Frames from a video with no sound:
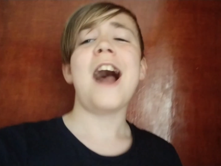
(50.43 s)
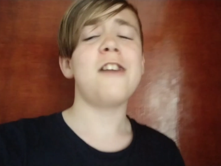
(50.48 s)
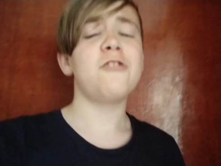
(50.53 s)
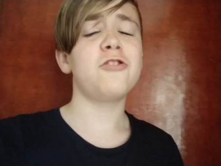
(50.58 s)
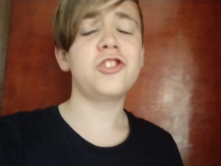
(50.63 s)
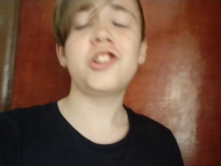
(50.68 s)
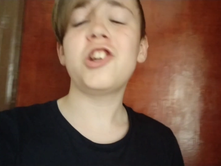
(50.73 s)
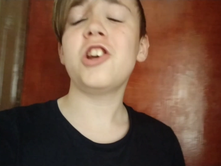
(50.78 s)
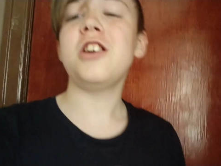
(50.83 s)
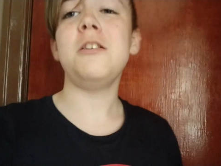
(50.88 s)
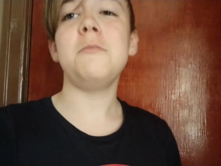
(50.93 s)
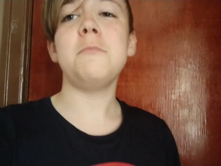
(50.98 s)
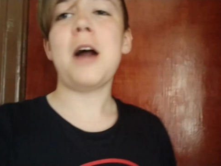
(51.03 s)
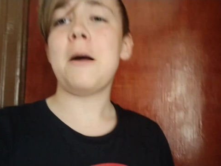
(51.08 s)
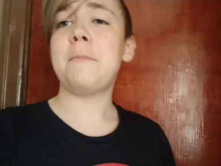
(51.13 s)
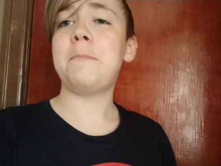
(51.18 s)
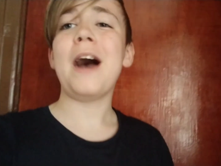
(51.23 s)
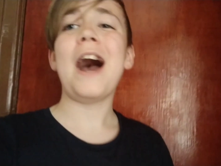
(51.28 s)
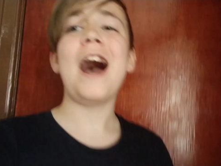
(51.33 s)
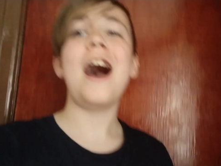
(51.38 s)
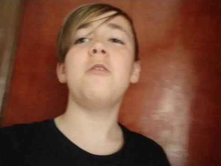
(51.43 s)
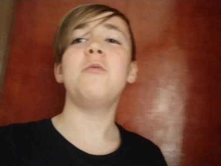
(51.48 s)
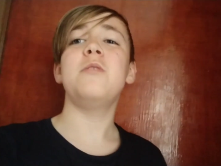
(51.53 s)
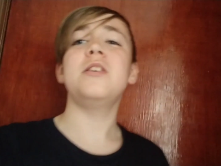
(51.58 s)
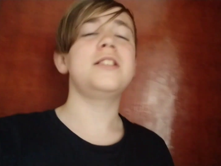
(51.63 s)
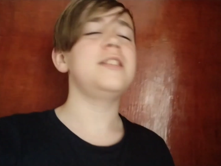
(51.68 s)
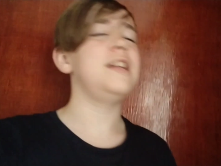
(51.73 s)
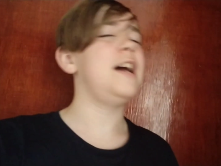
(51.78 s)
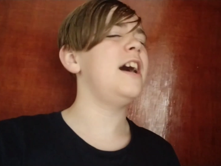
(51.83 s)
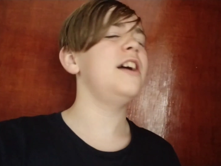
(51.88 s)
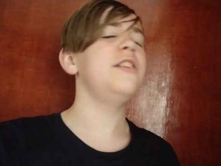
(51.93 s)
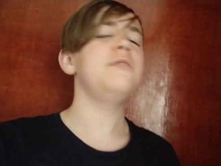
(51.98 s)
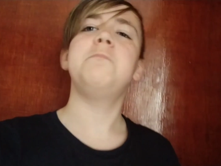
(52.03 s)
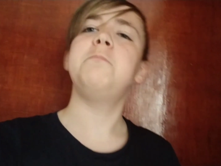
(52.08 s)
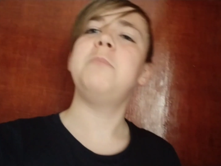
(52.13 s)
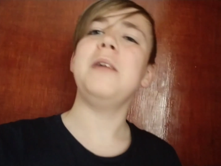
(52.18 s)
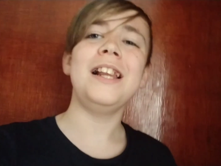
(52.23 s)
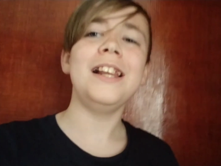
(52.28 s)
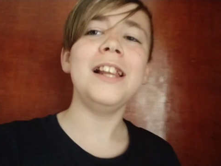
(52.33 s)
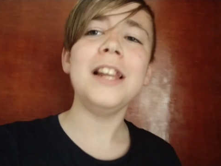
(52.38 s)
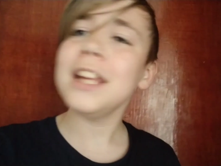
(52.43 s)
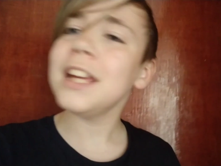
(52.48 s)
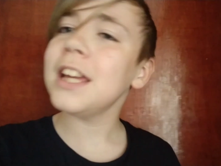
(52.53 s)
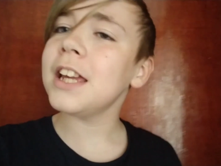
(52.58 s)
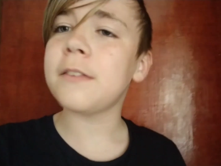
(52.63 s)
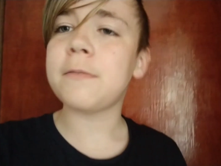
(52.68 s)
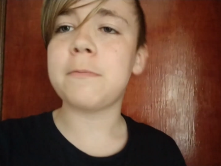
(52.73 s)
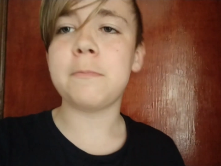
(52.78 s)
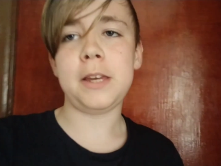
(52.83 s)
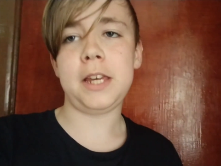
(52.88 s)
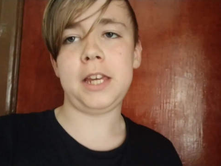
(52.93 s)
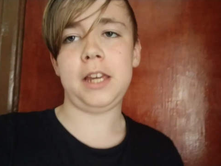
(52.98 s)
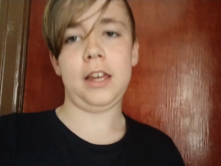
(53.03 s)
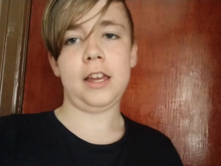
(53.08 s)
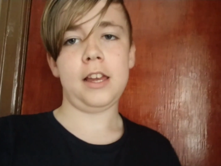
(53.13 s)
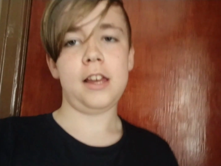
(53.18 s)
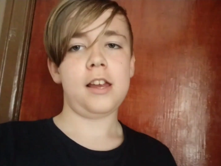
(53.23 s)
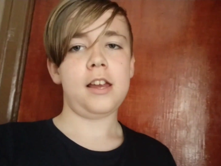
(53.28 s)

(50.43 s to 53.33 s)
I'll show you my powers. That, believe me,